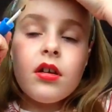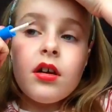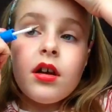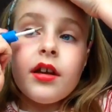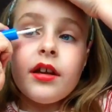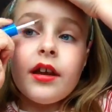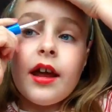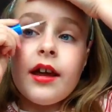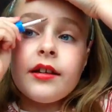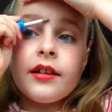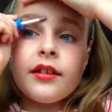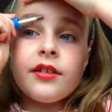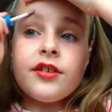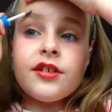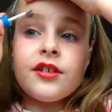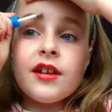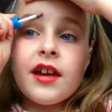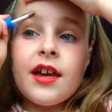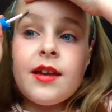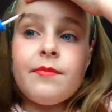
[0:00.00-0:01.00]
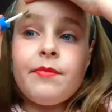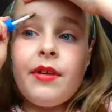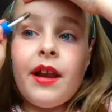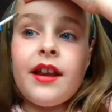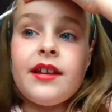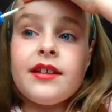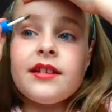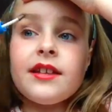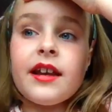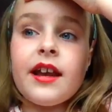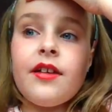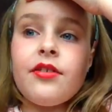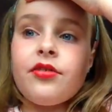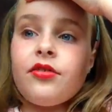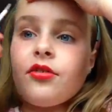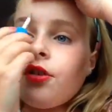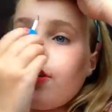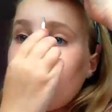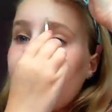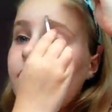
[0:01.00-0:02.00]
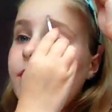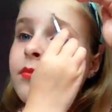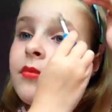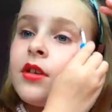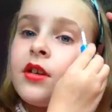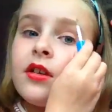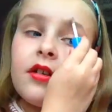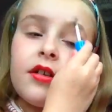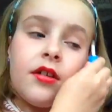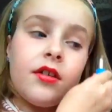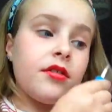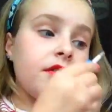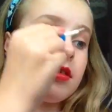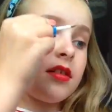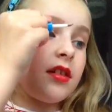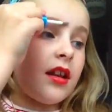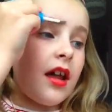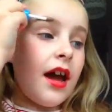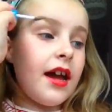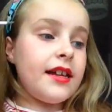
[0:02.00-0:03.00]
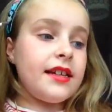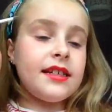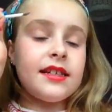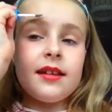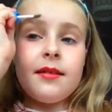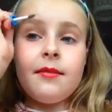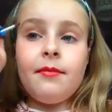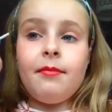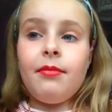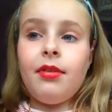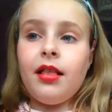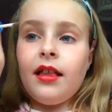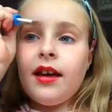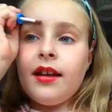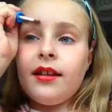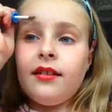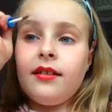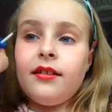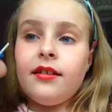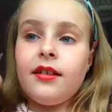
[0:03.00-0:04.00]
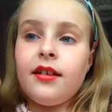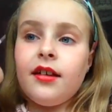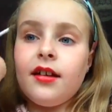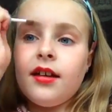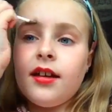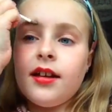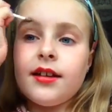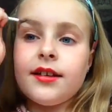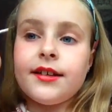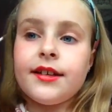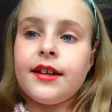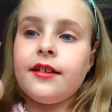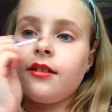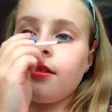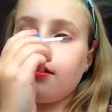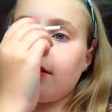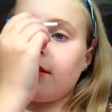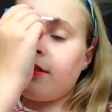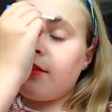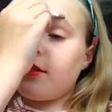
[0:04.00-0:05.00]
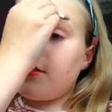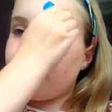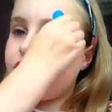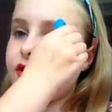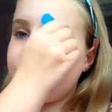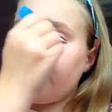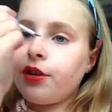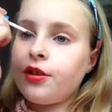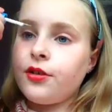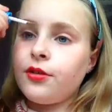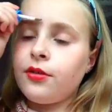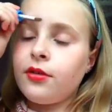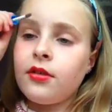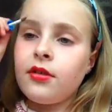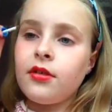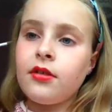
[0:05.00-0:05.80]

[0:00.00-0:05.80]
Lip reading: And then just keep blending it through. It's nice and blended, you know the drill.